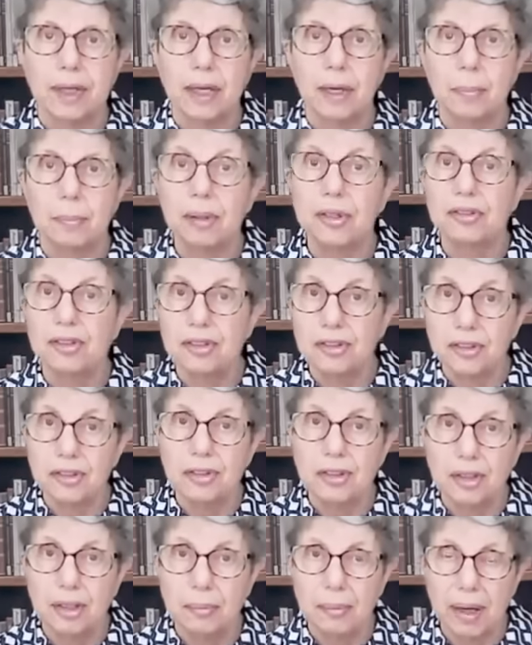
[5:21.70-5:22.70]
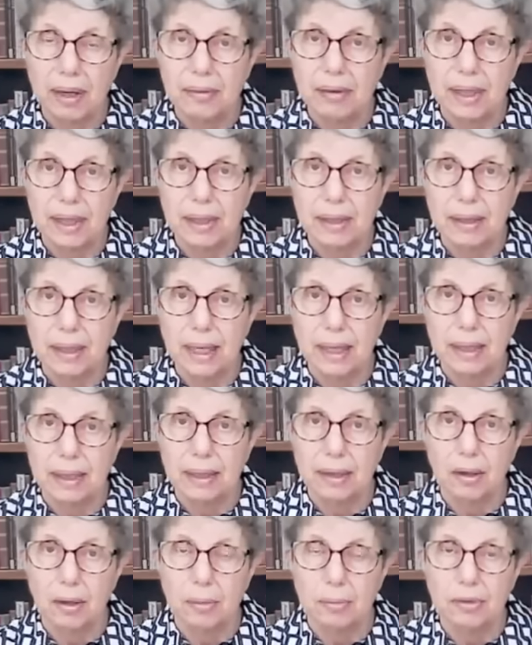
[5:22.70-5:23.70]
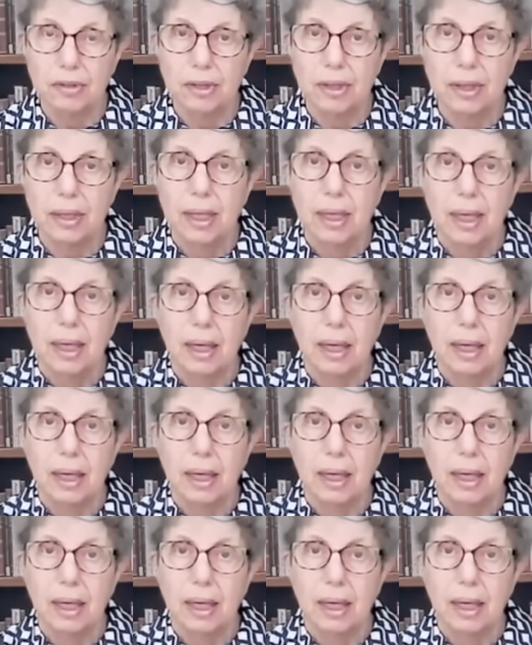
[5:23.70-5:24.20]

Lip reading: But it is an American helicopter.